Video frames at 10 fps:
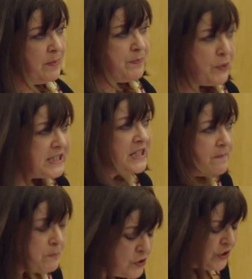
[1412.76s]
But
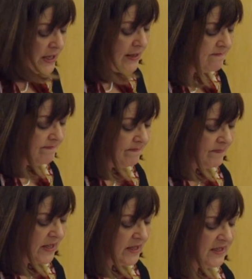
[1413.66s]
President Putin
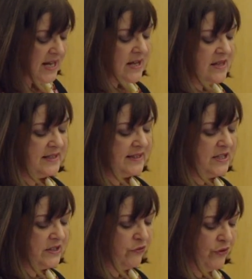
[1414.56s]
has taken this
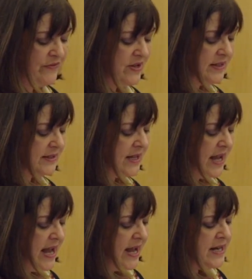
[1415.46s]
sense of grievance
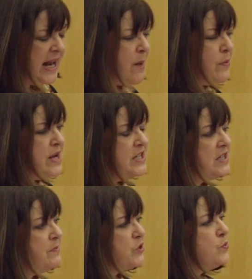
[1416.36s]
and
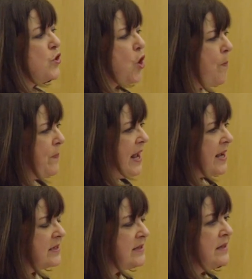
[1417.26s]
elaborated a much more
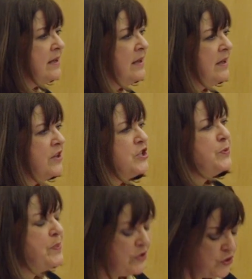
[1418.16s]
complex
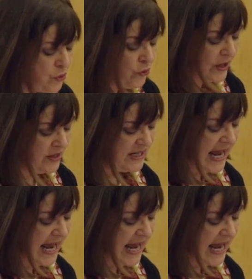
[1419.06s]
conspiratorial